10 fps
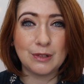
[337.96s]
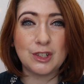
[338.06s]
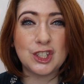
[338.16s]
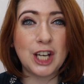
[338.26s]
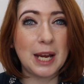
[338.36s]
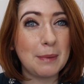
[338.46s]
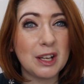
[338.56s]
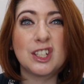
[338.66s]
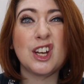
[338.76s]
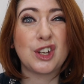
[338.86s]
of shea
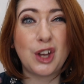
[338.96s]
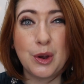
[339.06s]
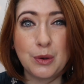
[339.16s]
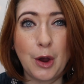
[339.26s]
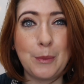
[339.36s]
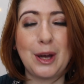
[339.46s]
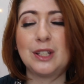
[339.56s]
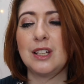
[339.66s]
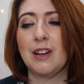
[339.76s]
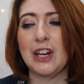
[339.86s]
butter, cocoa
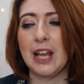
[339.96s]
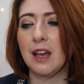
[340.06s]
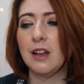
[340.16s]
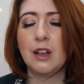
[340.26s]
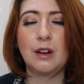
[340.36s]
butter in it.